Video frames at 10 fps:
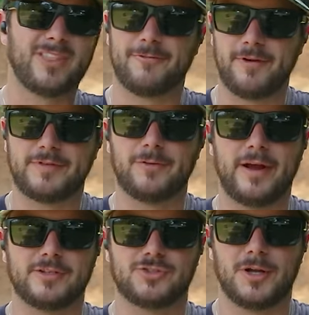with a 50
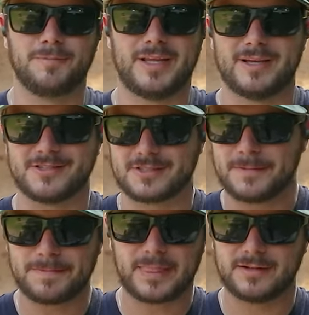round drum because
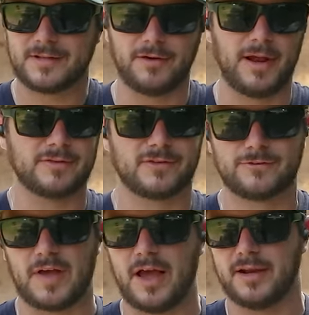10 rounds is
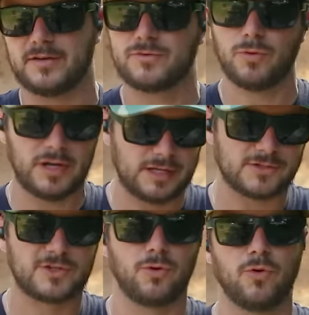fine, 20
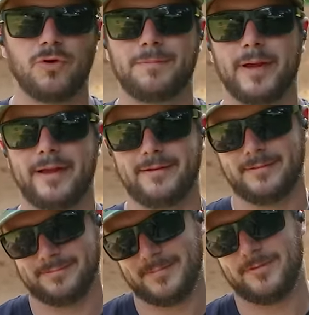is cool, but
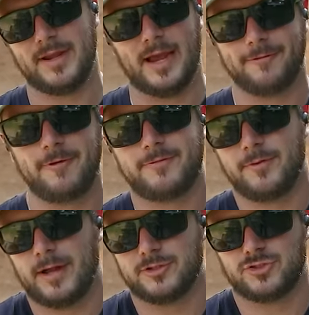if you got a 50
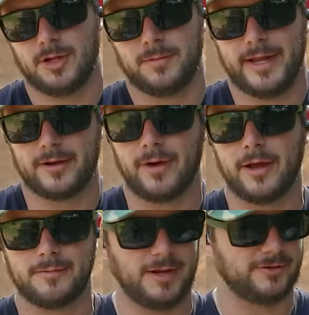round drum laying
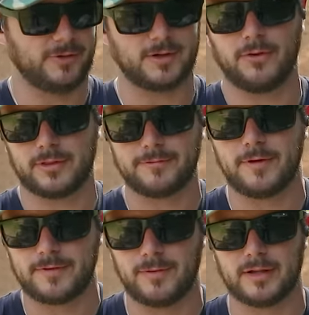around, you may as well go with a
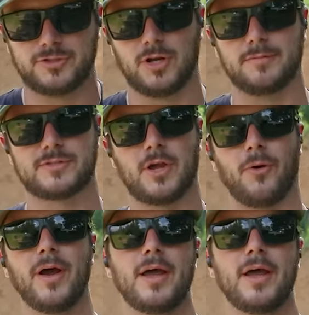50 round drum. So